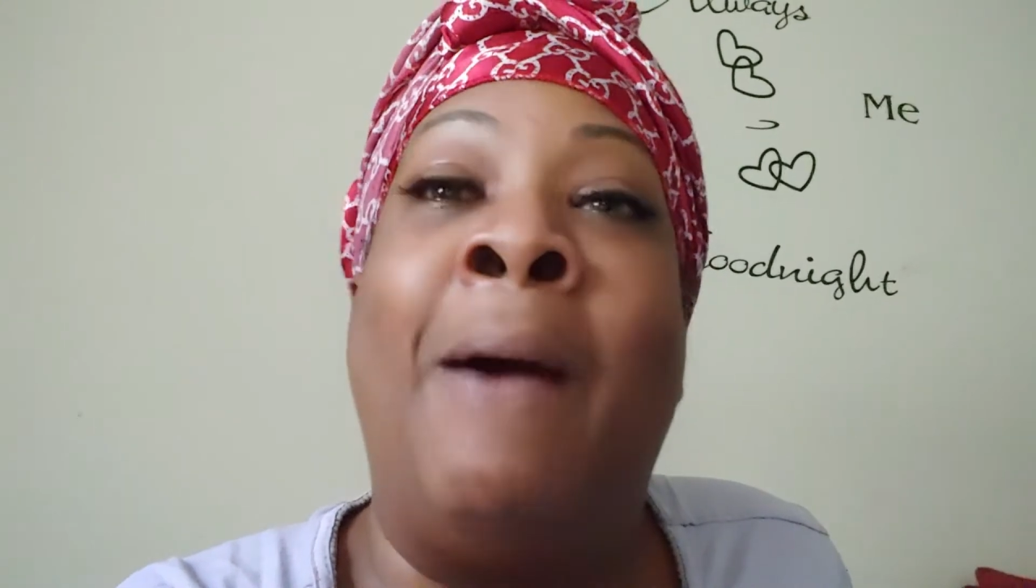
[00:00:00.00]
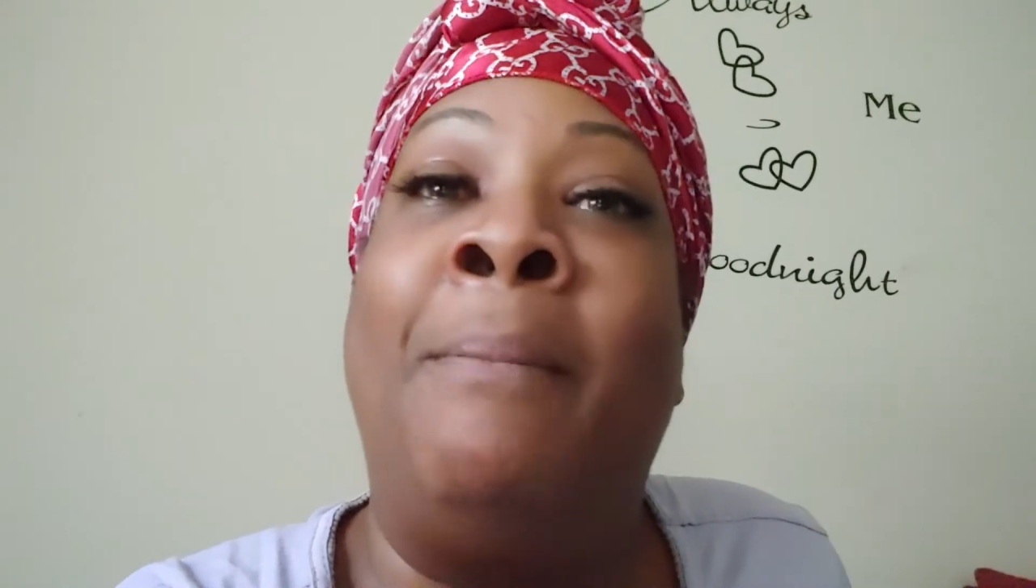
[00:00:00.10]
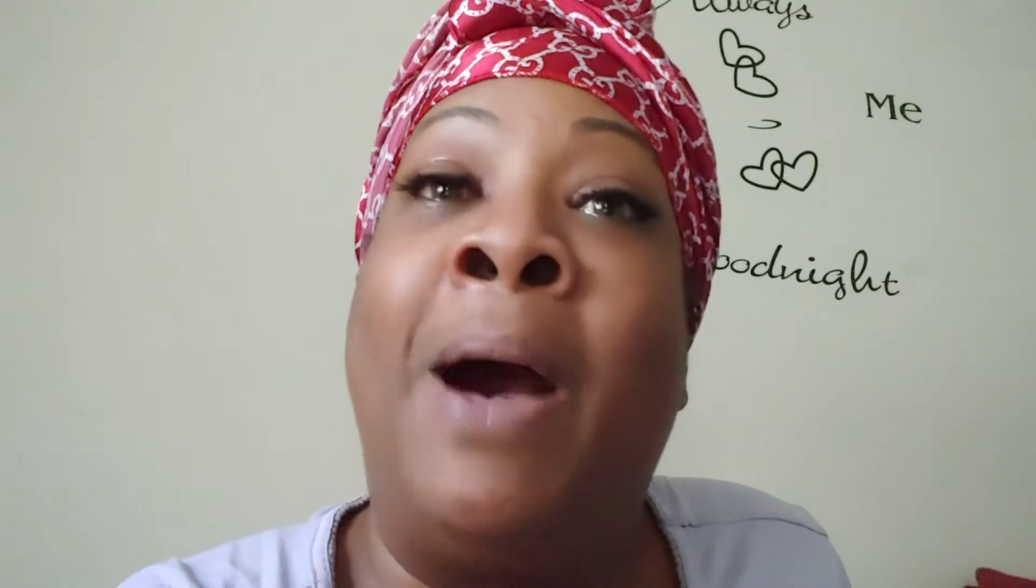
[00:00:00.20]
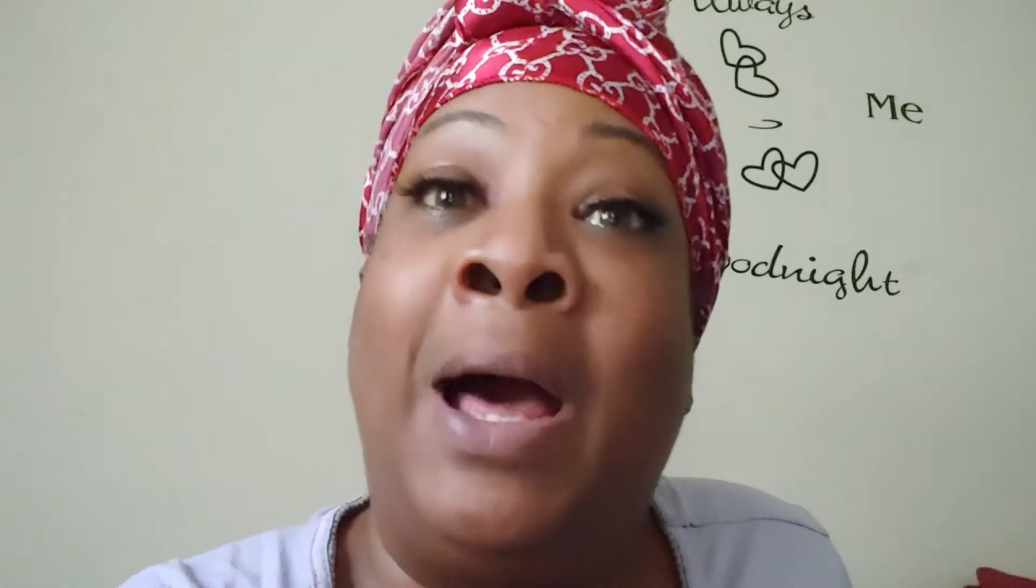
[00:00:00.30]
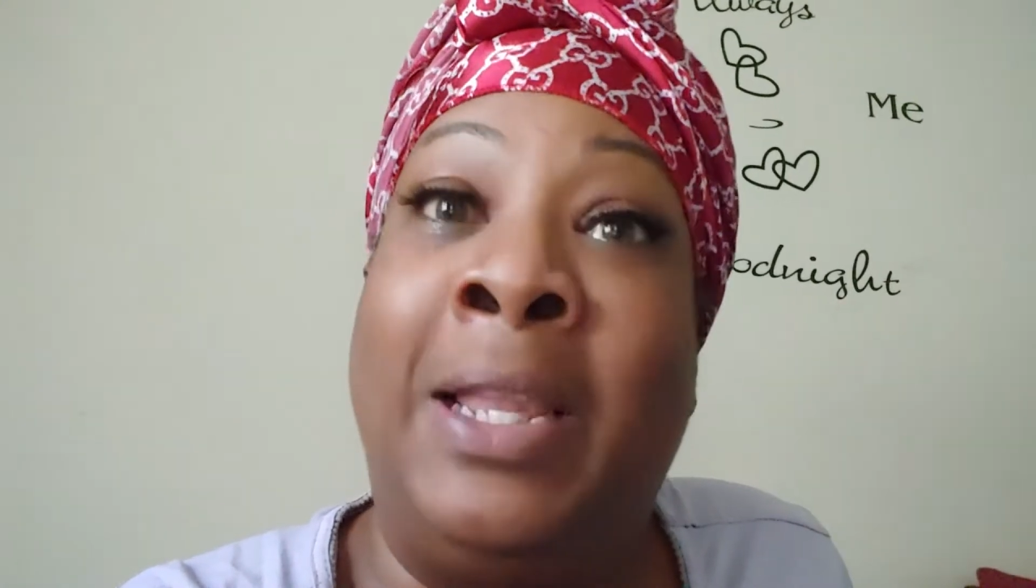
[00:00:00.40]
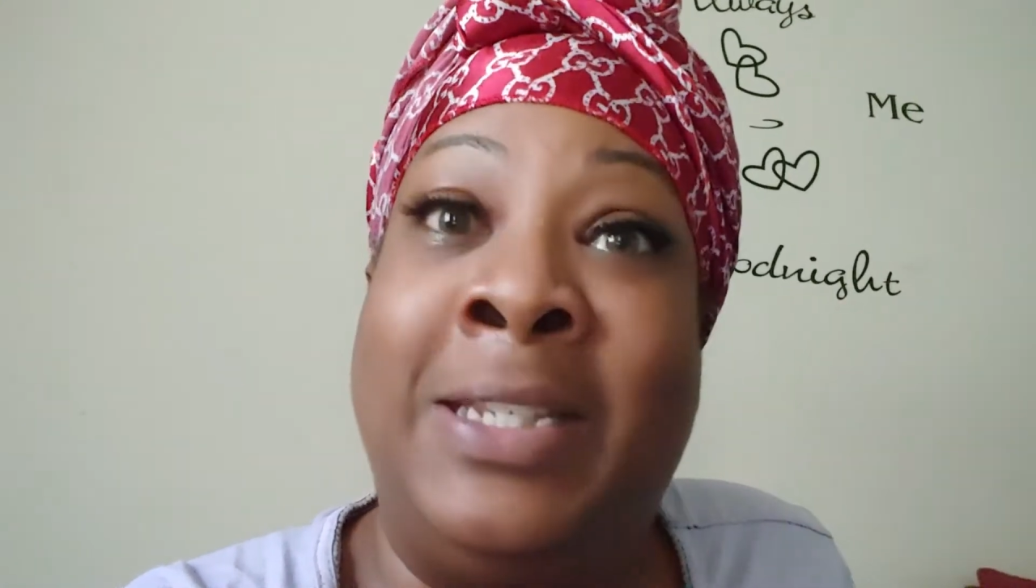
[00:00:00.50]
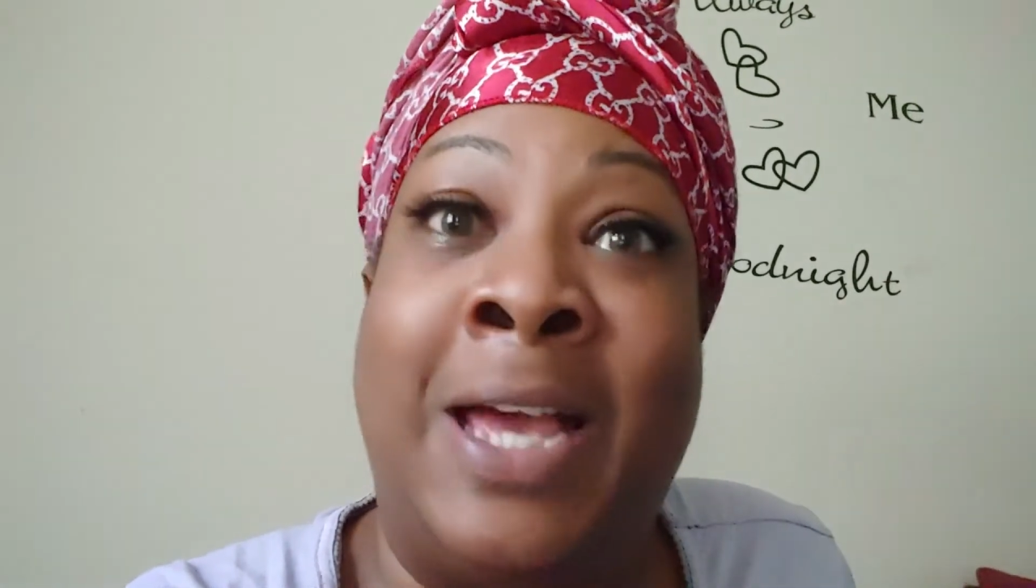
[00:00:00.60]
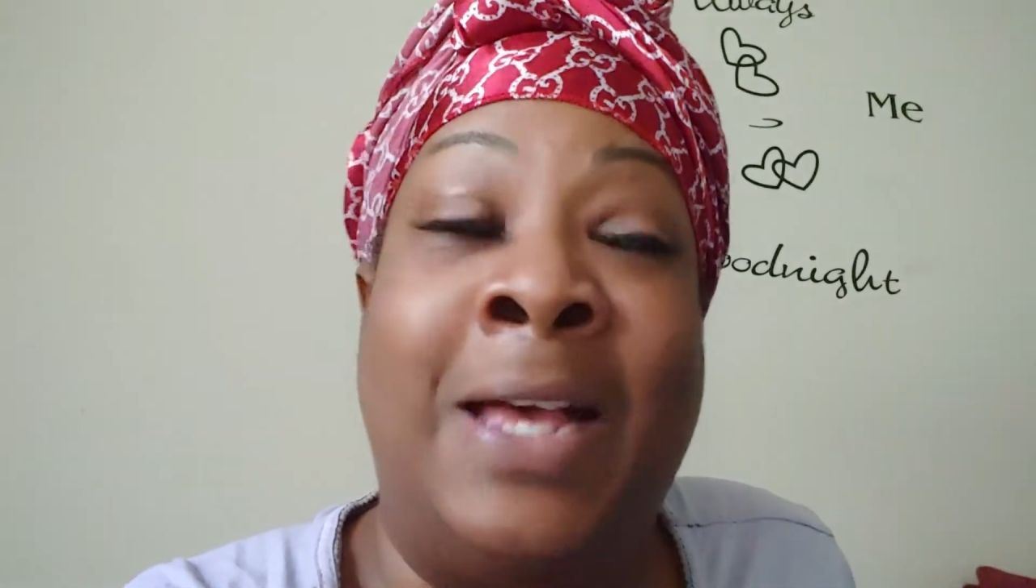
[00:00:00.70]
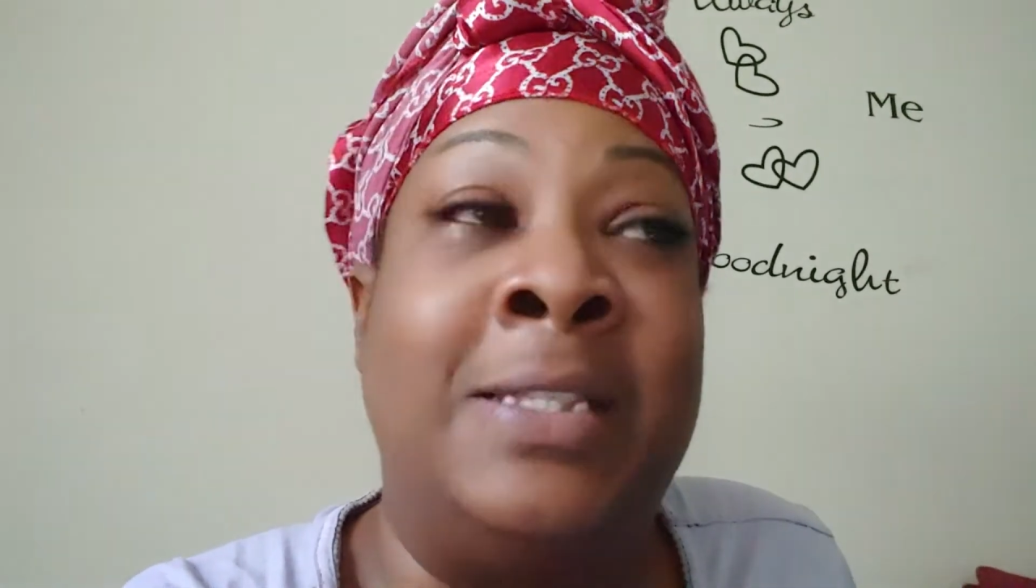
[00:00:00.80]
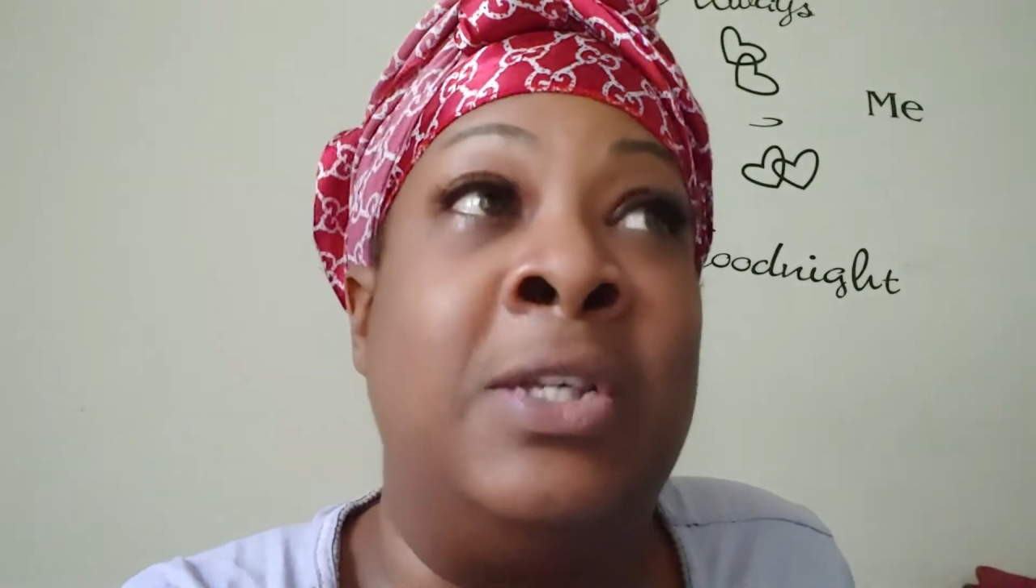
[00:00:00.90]

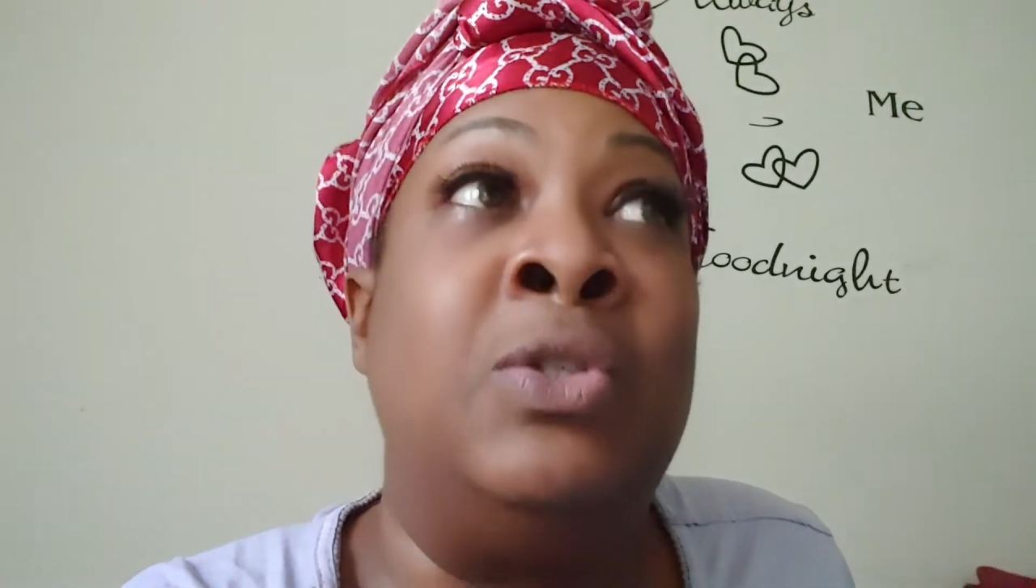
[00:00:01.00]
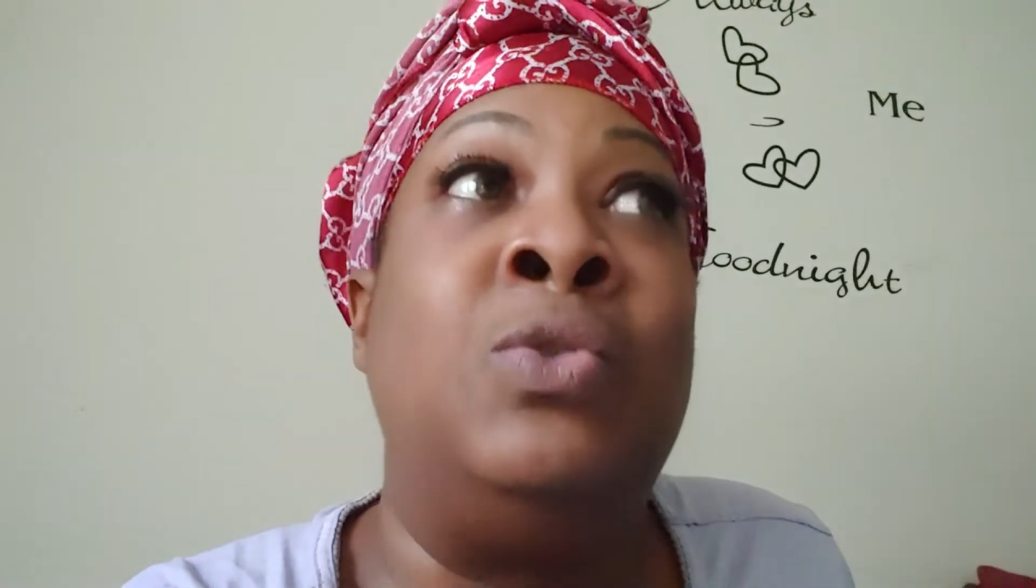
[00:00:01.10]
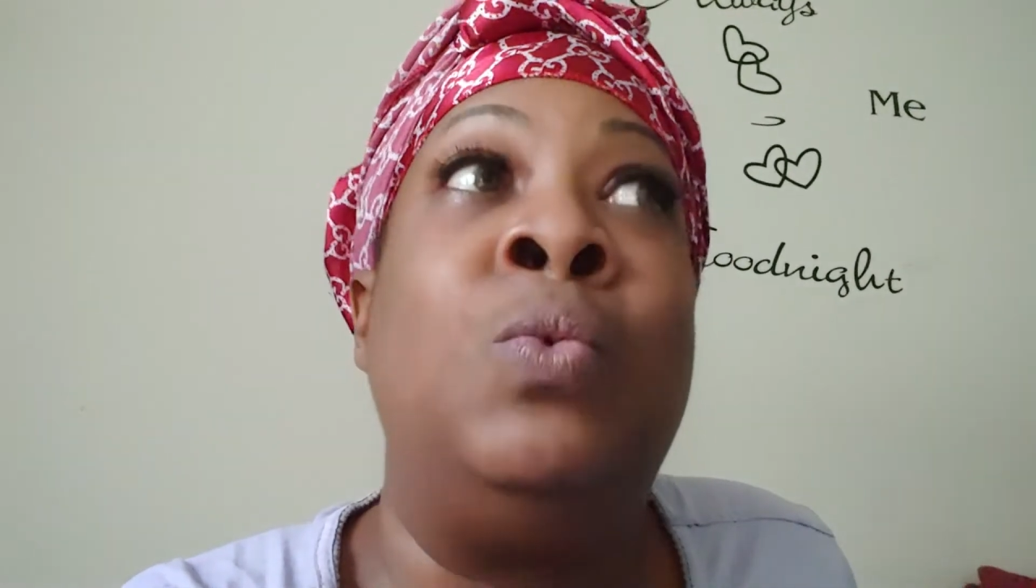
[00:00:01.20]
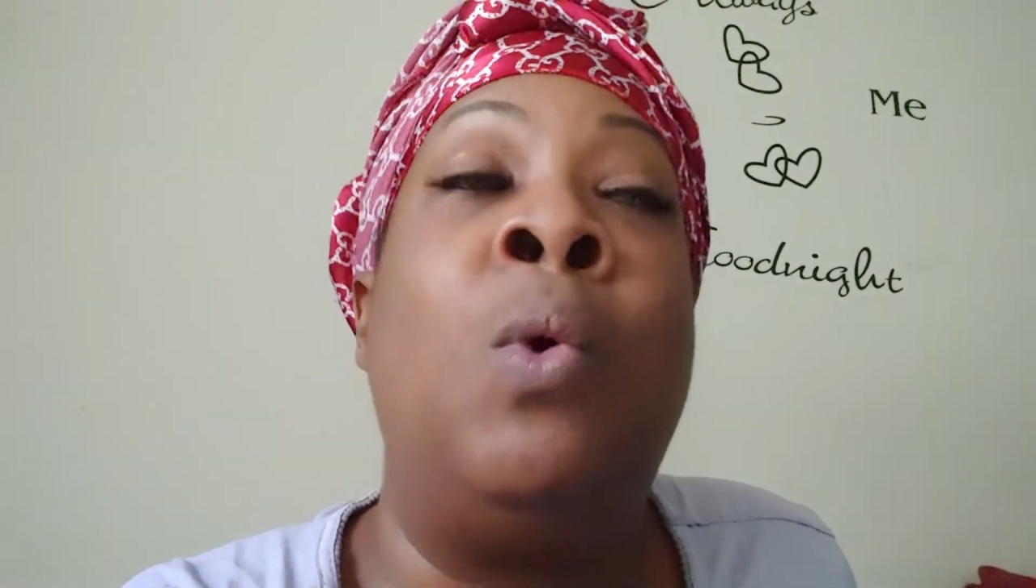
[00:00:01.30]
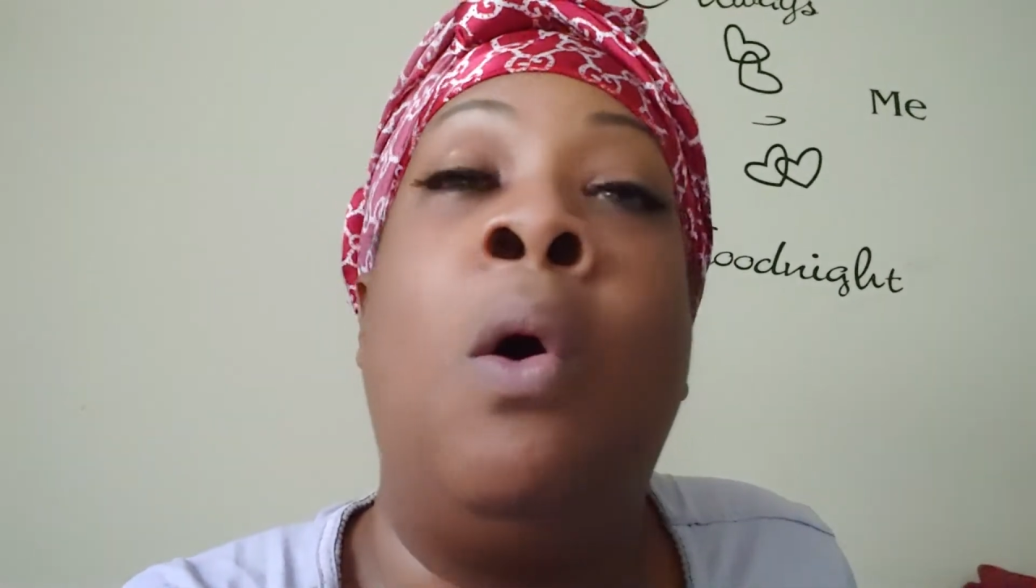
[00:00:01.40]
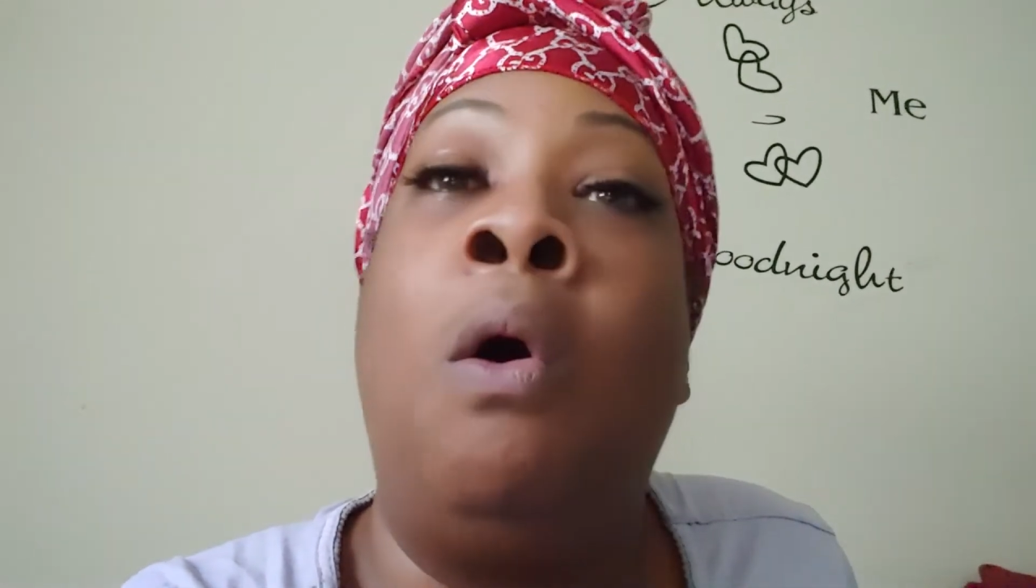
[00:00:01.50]
apologizing to